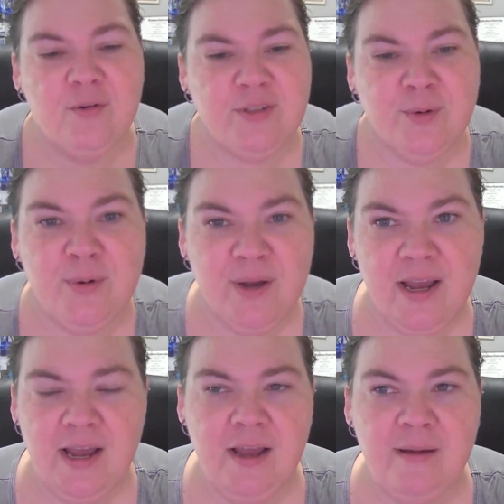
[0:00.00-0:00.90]
so
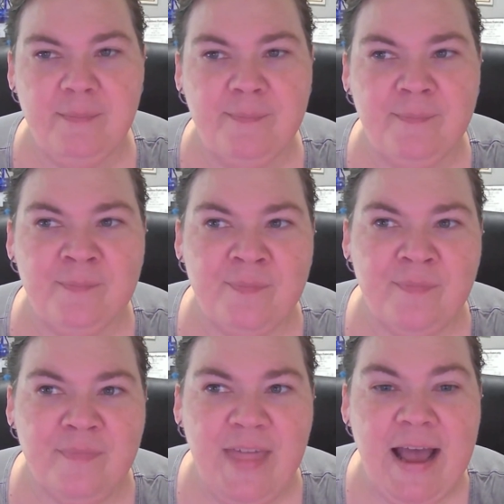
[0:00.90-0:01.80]

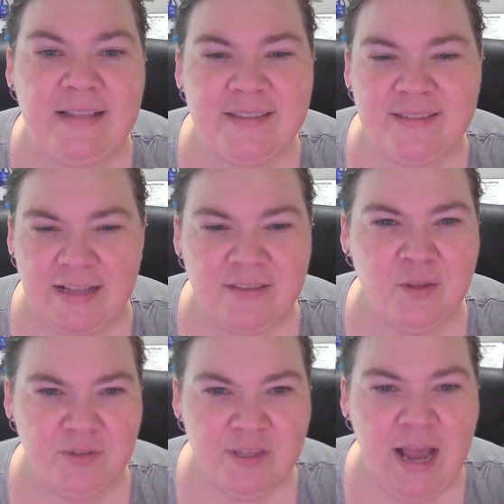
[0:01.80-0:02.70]

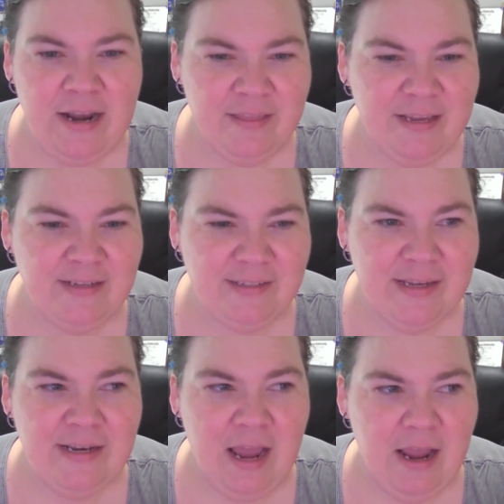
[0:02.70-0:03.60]
those are the kind of things
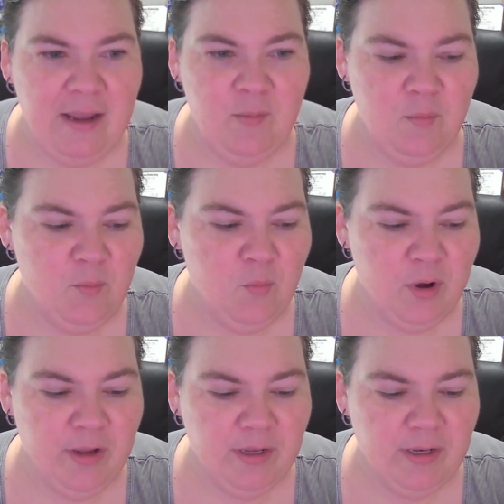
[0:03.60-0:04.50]
that I
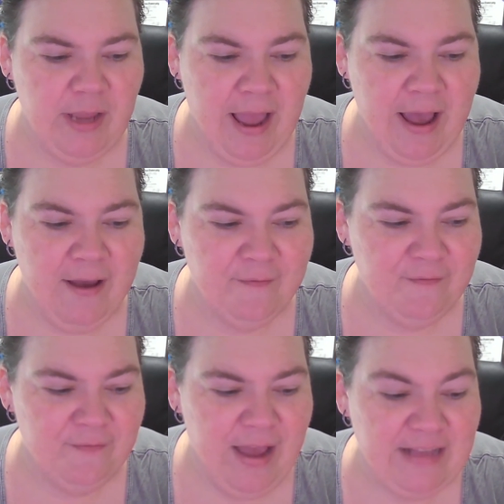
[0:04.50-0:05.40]
would
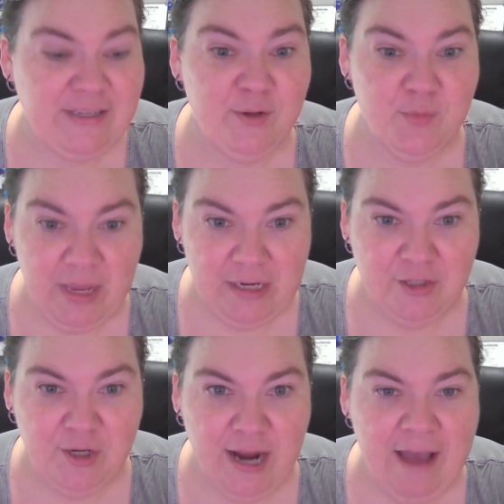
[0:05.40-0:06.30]
have as a new manager,